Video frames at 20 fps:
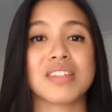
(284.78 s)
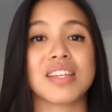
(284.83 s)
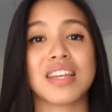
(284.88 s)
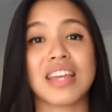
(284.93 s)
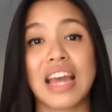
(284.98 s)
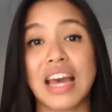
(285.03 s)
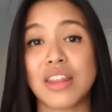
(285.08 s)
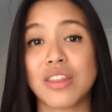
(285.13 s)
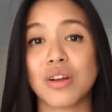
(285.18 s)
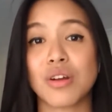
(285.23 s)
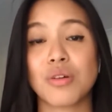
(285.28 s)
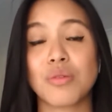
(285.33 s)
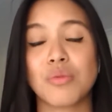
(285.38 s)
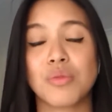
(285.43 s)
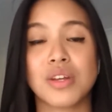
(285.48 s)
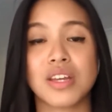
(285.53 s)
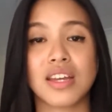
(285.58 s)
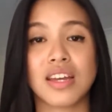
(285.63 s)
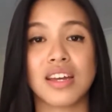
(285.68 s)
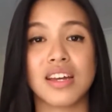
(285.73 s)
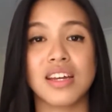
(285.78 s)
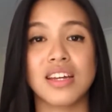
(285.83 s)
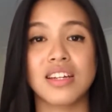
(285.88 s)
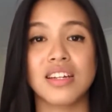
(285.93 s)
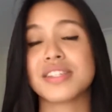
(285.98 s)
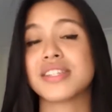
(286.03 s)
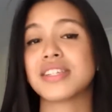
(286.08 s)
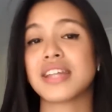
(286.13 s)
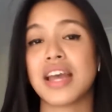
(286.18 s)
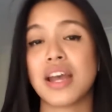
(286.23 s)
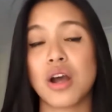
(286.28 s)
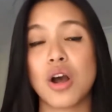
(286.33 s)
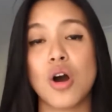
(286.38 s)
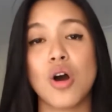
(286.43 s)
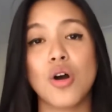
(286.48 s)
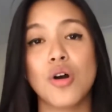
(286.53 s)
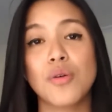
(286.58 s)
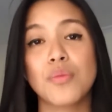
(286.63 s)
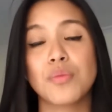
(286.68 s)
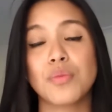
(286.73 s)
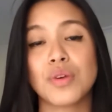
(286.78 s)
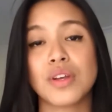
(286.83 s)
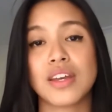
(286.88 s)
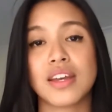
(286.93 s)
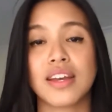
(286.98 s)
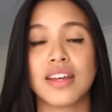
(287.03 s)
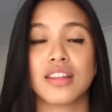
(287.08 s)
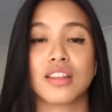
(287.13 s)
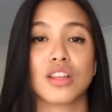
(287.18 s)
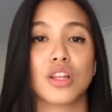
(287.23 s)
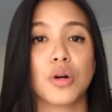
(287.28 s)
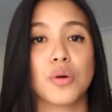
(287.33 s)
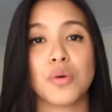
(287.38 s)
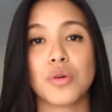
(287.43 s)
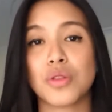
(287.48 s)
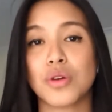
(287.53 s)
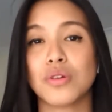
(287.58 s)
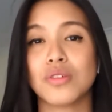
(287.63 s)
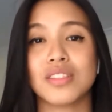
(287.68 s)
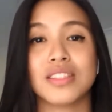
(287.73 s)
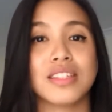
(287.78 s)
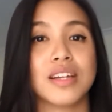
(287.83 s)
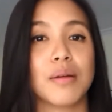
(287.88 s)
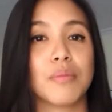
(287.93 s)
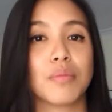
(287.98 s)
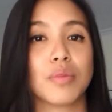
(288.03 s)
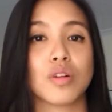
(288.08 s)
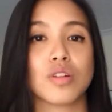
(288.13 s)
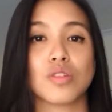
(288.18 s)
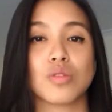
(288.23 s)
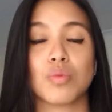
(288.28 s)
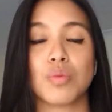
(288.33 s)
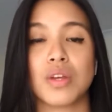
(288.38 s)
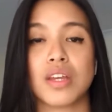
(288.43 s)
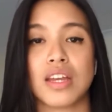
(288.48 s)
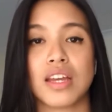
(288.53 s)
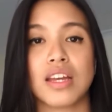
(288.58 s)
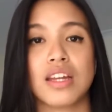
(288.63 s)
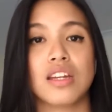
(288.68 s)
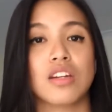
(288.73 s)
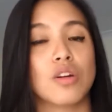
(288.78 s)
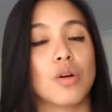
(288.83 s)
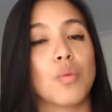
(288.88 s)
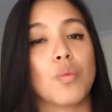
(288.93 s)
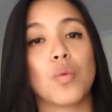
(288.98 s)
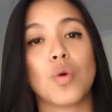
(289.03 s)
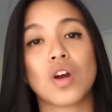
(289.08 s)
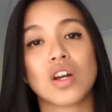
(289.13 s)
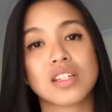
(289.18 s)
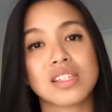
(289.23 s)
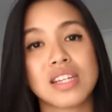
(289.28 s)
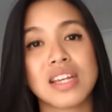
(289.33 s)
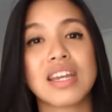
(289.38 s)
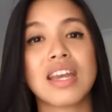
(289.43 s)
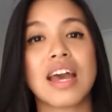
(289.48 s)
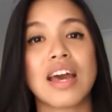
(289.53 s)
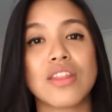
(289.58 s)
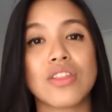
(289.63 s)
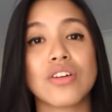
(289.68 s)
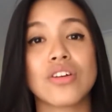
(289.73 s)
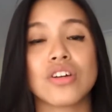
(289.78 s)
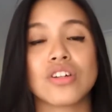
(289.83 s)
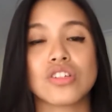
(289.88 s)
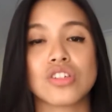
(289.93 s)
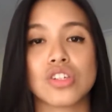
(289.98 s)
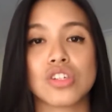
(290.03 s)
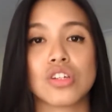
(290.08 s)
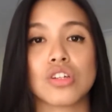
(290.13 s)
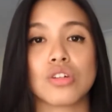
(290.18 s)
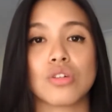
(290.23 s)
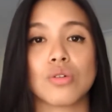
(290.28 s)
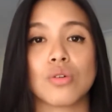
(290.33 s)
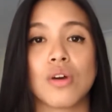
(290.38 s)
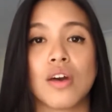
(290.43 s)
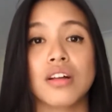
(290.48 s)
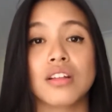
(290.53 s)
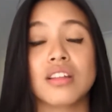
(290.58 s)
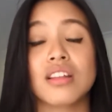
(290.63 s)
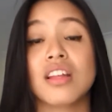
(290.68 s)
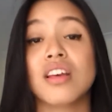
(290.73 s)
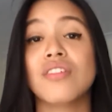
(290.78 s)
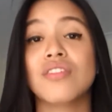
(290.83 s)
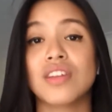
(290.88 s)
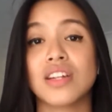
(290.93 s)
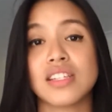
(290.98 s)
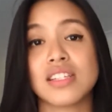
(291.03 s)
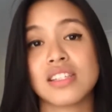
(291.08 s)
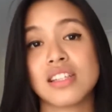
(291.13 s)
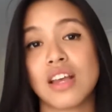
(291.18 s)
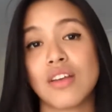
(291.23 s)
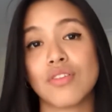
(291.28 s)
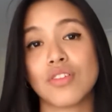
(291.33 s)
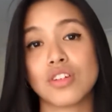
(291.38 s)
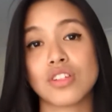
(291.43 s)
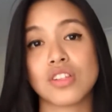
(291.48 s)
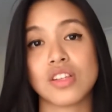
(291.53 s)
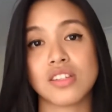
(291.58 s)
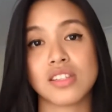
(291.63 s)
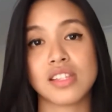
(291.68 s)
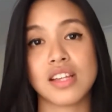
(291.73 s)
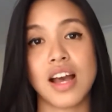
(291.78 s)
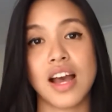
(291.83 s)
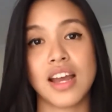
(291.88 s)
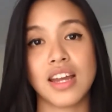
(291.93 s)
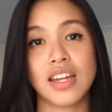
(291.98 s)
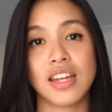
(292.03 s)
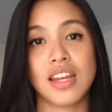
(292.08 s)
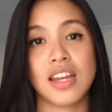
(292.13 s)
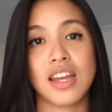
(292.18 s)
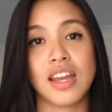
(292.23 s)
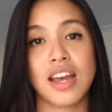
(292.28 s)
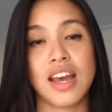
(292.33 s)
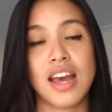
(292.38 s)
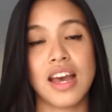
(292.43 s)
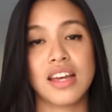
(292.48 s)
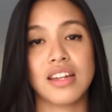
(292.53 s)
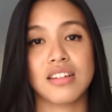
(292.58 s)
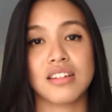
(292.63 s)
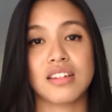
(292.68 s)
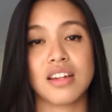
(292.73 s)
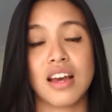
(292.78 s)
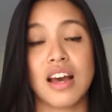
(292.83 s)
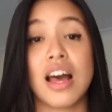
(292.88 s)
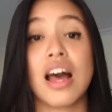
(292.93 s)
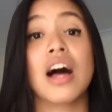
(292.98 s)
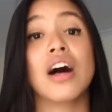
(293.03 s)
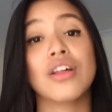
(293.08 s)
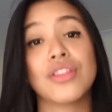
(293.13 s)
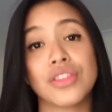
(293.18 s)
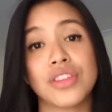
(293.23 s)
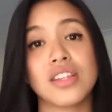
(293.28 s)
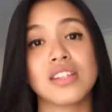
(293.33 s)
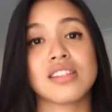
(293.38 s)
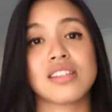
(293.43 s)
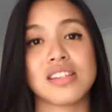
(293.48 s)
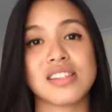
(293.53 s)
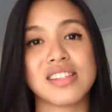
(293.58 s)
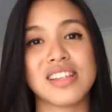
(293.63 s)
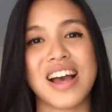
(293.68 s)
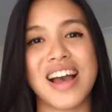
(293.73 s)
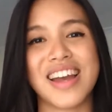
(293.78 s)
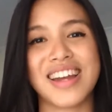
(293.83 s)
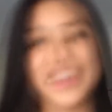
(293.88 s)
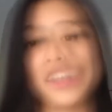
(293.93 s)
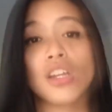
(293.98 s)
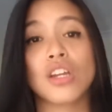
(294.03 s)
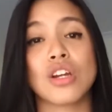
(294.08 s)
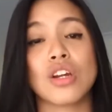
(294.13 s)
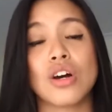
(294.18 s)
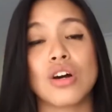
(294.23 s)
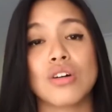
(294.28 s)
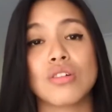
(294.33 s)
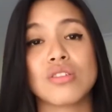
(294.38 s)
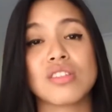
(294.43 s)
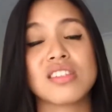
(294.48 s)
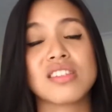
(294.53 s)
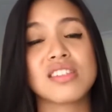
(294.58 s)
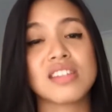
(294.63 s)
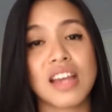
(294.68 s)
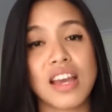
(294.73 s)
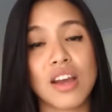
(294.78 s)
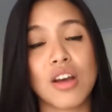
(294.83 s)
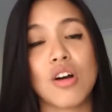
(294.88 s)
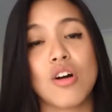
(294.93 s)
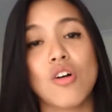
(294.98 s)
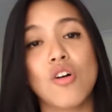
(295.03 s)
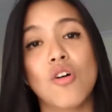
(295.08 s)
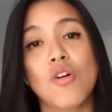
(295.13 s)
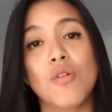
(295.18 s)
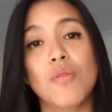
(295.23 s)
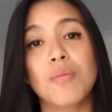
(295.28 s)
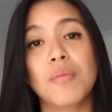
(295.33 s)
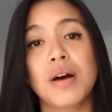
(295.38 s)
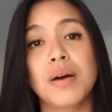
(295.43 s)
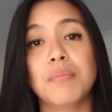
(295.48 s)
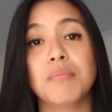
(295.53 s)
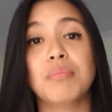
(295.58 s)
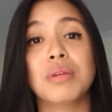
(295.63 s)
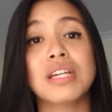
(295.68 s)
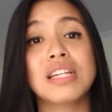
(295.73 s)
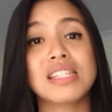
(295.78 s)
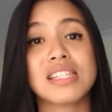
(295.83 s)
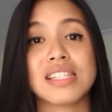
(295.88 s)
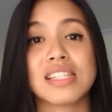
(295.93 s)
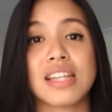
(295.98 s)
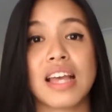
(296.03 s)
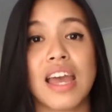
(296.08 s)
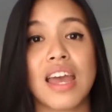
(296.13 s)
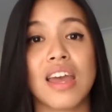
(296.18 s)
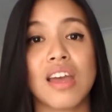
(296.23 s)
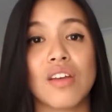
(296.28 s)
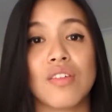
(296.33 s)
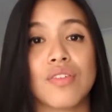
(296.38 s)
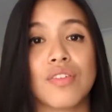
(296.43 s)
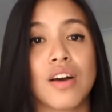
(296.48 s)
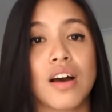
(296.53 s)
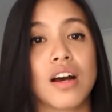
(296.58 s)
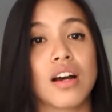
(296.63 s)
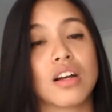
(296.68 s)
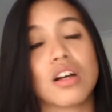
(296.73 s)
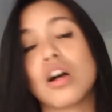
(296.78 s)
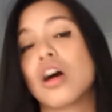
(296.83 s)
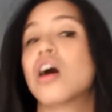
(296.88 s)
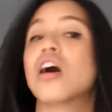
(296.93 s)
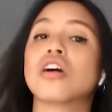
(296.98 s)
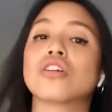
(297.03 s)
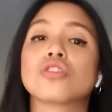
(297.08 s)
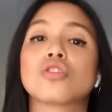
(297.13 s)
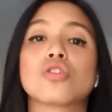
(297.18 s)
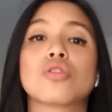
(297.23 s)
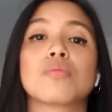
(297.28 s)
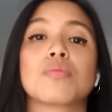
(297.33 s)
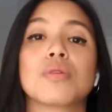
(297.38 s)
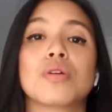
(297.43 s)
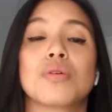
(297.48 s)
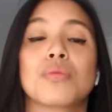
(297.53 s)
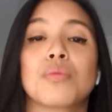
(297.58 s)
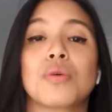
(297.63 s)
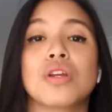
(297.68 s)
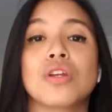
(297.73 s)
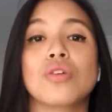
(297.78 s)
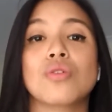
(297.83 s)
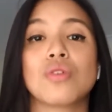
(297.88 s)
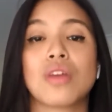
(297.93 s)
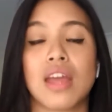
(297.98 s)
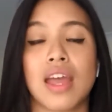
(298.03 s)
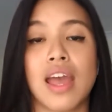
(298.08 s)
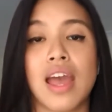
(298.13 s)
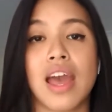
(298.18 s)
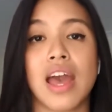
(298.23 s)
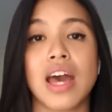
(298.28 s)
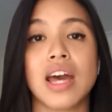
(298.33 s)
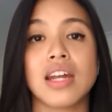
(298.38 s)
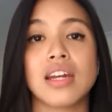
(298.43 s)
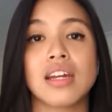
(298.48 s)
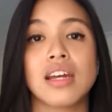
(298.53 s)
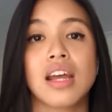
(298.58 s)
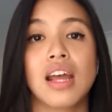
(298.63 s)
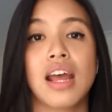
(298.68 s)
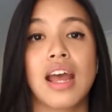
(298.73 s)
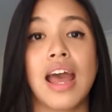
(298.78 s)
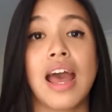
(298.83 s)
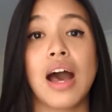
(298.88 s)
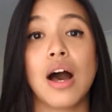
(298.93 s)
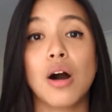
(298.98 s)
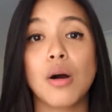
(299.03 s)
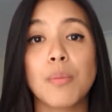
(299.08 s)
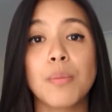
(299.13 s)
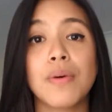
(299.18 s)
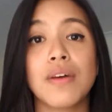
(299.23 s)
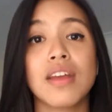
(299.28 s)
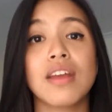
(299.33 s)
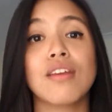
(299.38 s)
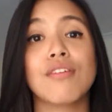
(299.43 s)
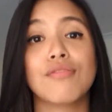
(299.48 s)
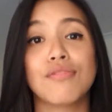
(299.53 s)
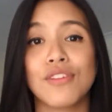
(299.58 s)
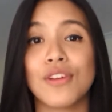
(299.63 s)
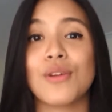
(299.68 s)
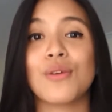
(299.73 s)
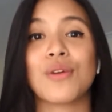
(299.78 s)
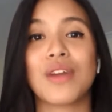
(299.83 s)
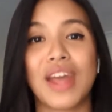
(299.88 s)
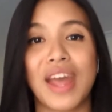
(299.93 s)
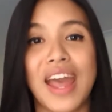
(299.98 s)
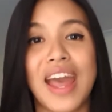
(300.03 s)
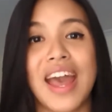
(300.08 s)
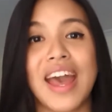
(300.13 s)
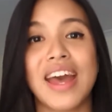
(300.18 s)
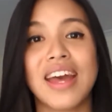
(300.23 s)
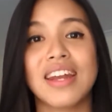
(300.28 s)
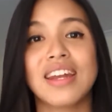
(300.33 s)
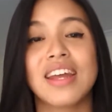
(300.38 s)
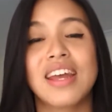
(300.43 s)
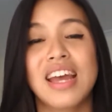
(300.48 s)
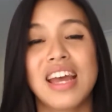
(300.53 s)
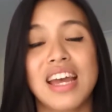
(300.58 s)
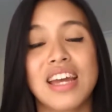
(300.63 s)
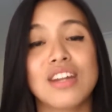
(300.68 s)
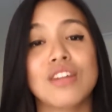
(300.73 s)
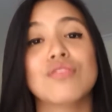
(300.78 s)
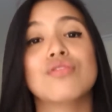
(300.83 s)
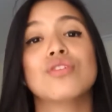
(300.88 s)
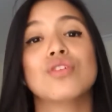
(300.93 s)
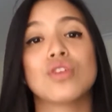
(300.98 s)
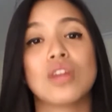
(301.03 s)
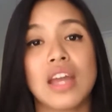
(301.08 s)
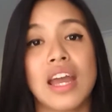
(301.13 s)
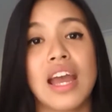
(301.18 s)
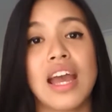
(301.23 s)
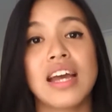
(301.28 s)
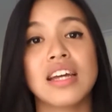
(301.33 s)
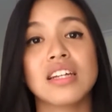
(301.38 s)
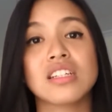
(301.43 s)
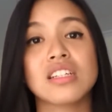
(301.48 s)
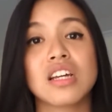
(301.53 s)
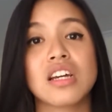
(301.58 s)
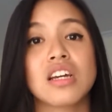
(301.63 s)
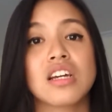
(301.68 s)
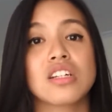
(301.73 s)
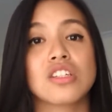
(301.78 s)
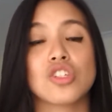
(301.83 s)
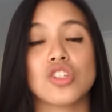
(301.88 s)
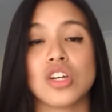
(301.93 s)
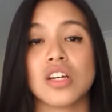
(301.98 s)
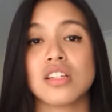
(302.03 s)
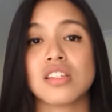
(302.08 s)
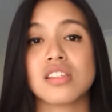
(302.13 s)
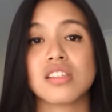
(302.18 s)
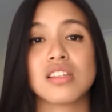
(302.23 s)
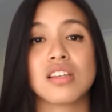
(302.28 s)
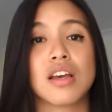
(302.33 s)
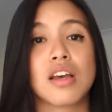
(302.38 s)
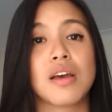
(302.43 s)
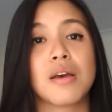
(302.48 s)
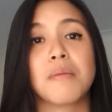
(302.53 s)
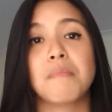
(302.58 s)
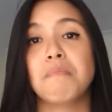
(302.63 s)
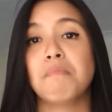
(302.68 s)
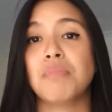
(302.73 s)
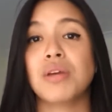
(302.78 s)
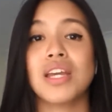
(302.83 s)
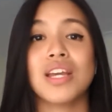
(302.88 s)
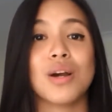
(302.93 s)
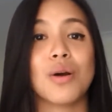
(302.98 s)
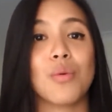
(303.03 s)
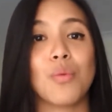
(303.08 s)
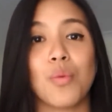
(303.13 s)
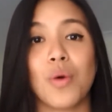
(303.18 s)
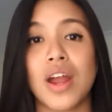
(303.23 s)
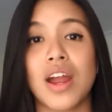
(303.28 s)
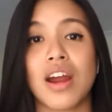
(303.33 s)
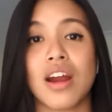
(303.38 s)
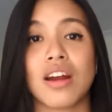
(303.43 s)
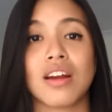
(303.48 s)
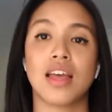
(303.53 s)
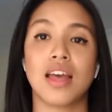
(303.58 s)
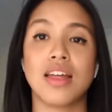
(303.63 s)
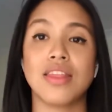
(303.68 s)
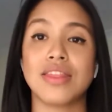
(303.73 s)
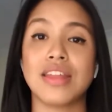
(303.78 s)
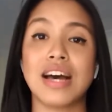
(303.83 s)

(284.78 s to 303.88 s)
together we can stay home, we can lower those numbers, we can work together to live in a safer society and a healthy society. You know, stay home, be safe, contribute when you can, help if you can, and if you can't, just be aware.